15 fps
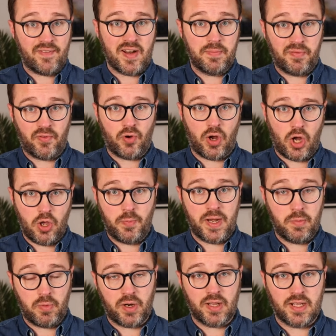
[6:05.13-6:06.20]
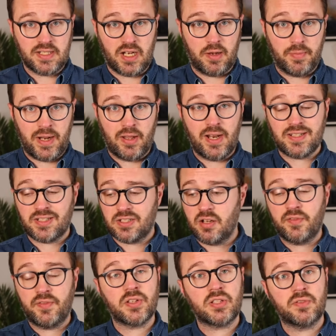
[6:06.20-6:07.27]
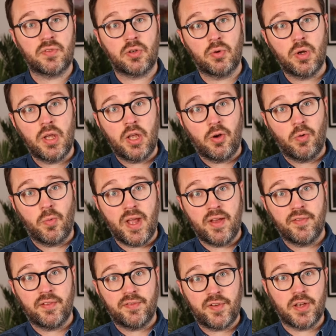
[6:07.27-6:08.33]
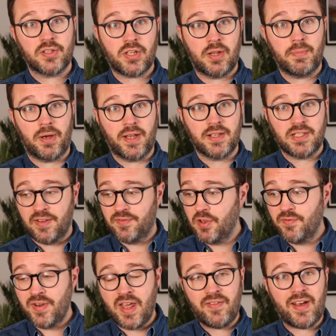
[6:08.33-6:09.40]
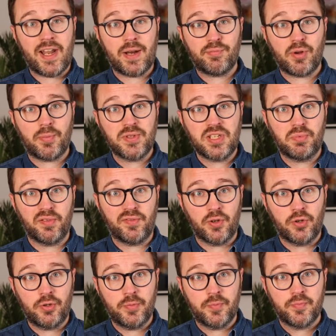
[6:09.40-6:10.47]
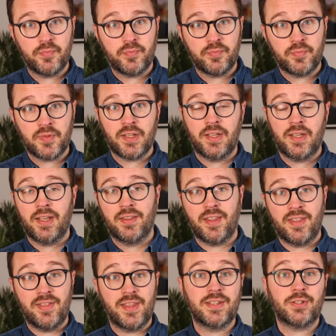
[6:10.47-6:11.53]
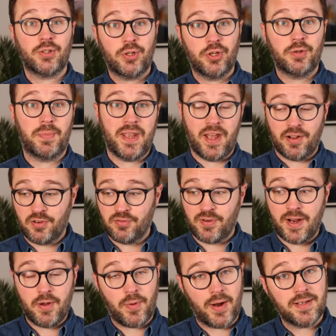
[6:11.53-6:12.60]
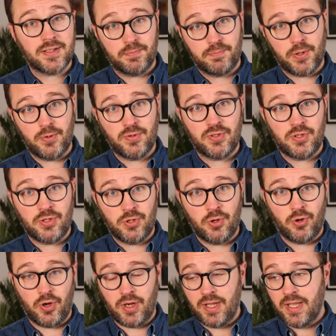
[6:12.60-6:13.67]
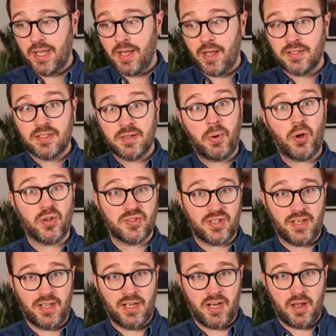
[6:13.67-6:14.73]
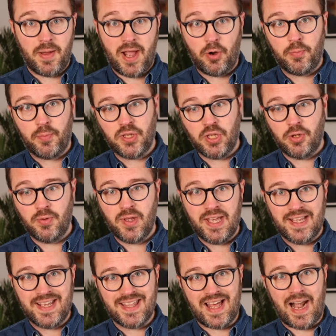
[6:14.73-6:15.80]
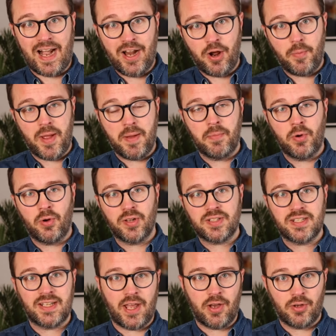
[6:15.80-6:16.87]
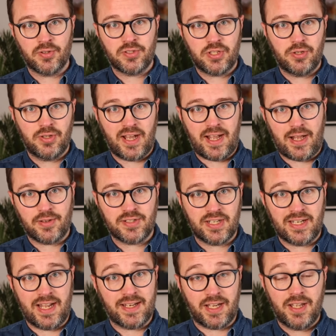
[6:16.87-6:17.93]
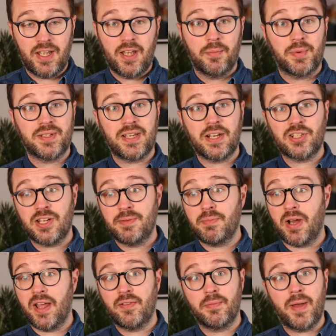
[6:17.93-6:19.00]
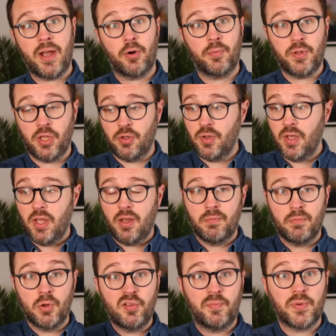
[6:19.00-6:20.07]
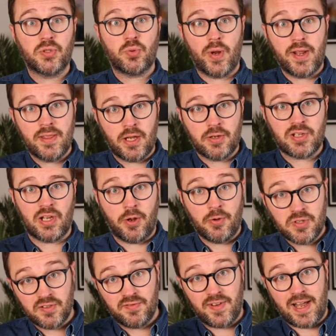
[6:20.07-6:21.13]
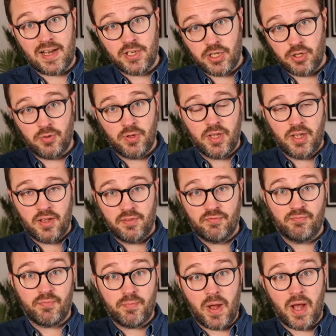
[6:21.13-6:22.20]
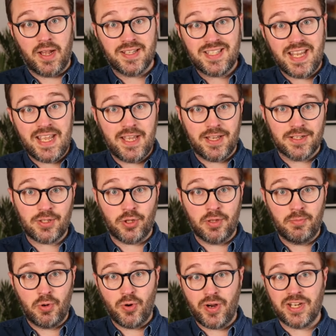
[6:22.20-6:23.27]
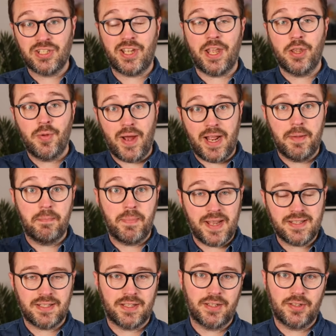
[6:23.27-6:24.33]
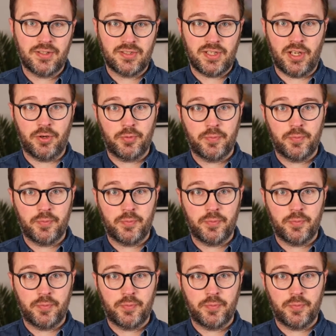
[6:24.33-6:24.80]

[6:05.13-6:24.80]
before opening one of these up. Now let's start first of all with first-time buyers. If you've never had a property before, then this could be a great way to boost your deposit, you know, help you get a little bit more to get onto the housing ladder, potentially might even help you move between those loan to value tiers on the mortgage, get you a better deal.